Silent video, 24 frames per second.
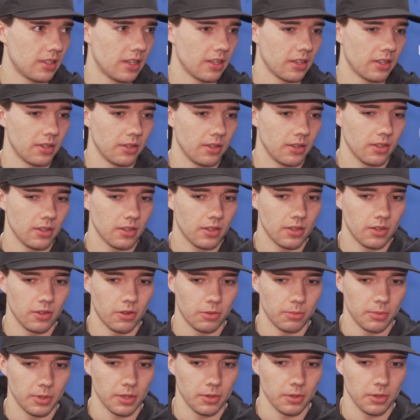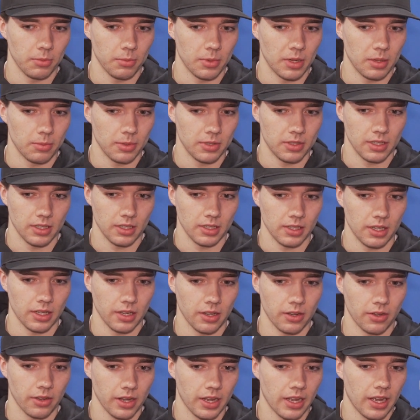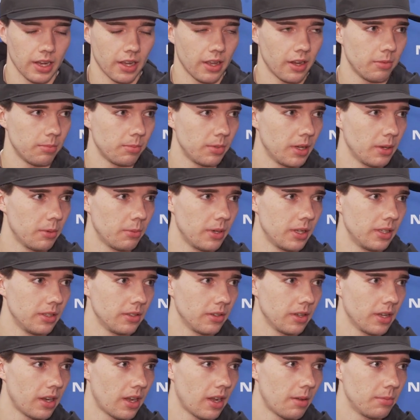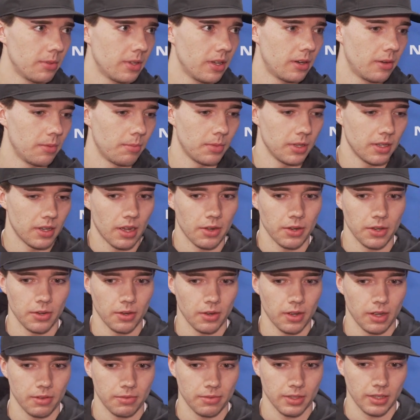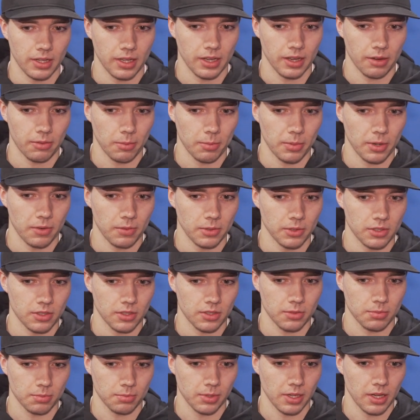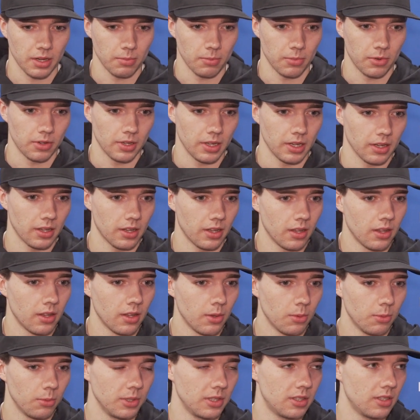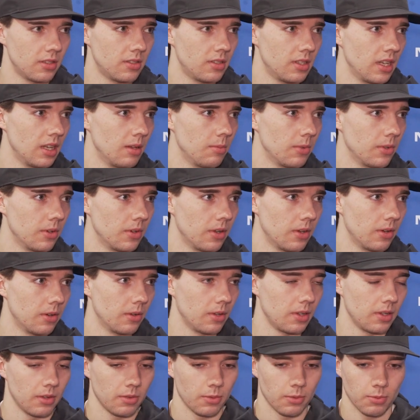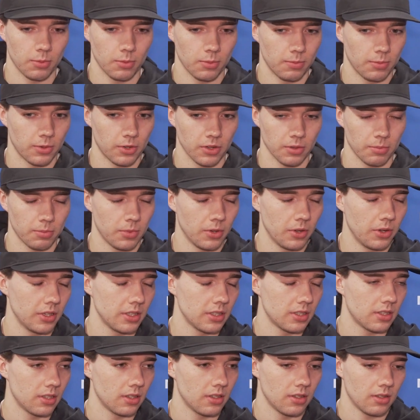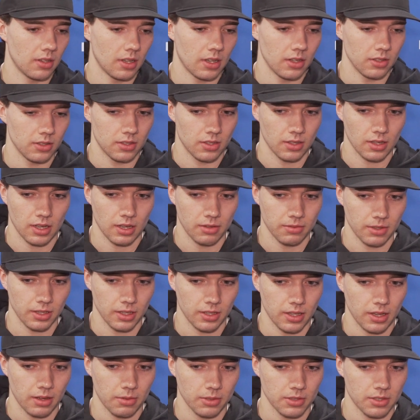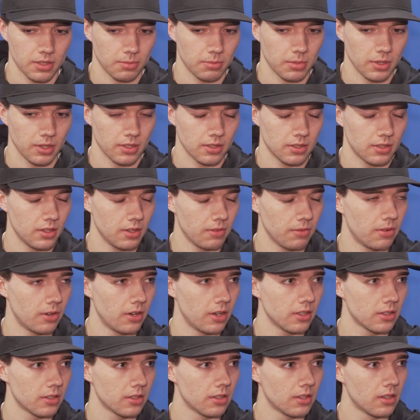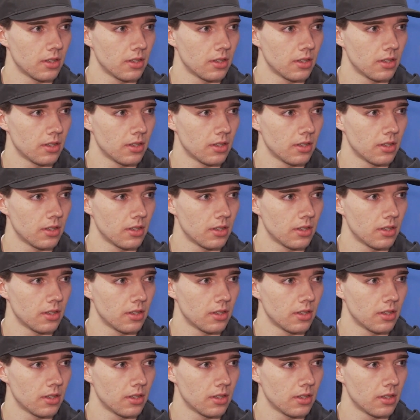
Like, normally you maybe think like, okay, I gotta play well to get up there. But now I feel like everybody was playing more like with the team, you know, for the boys. I feel like that was the biggest thing for us.